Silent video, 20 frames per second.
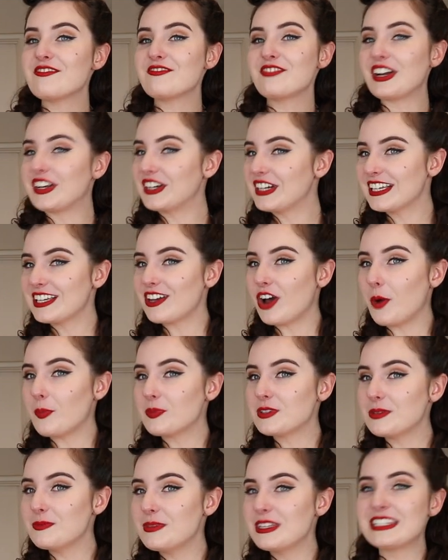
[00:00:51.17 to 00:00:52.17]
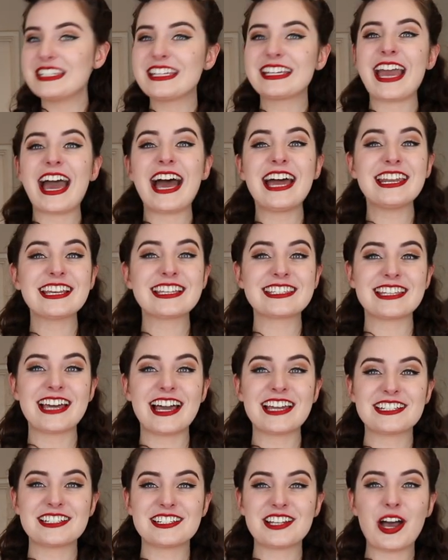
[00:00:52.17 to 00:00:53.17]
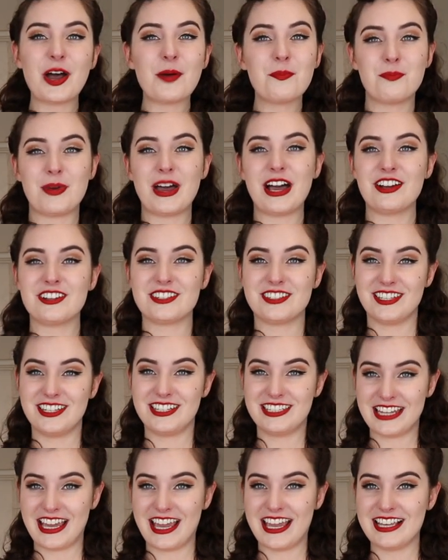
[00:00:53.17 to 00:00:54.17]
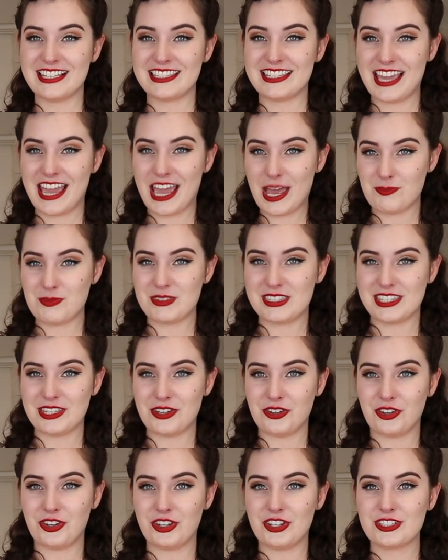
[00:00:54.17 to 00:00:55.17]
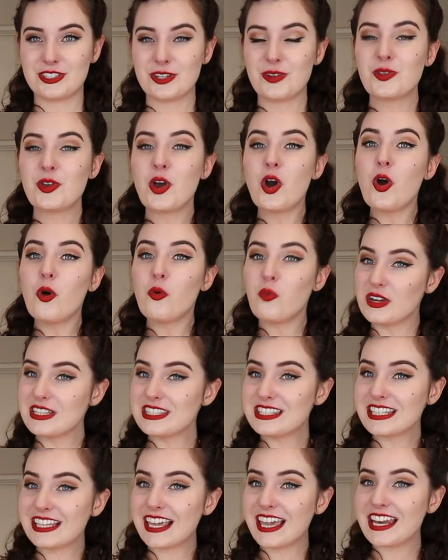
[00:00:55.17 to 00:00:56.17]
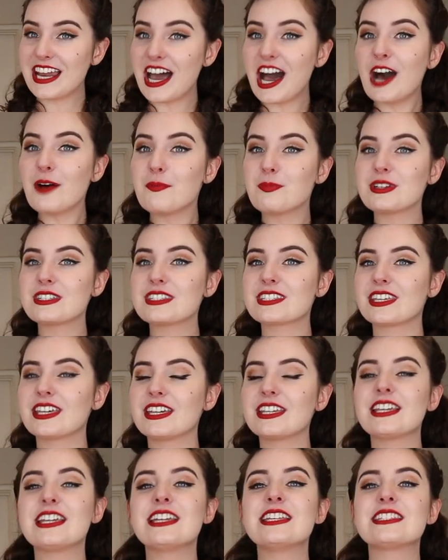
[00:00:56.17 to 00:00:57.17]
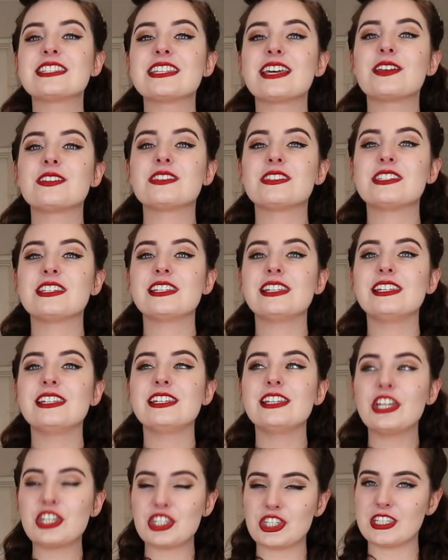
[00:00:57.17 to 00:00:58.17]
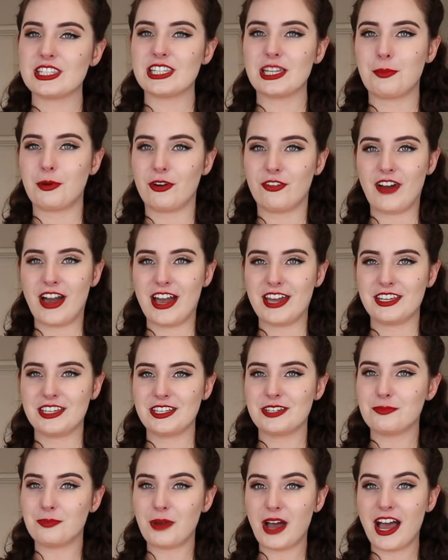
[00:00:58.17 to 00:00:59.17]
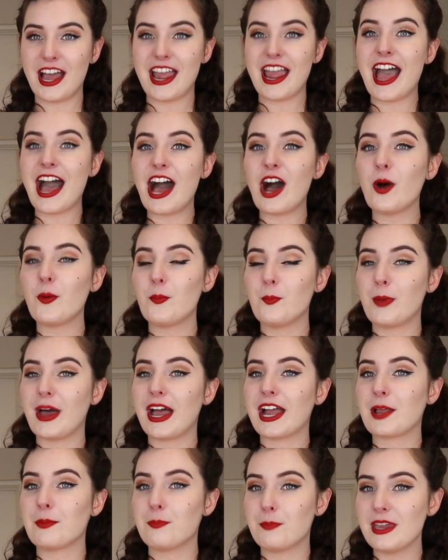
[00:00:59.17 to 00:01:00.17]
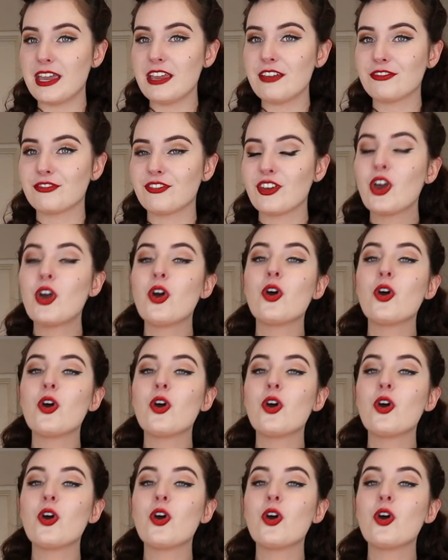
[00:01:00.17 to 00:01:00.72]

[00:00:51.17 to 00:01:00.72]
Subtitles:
am very optimistic and excited about today's episode. Once again, our brisket is deliciously provided by Outback Beef,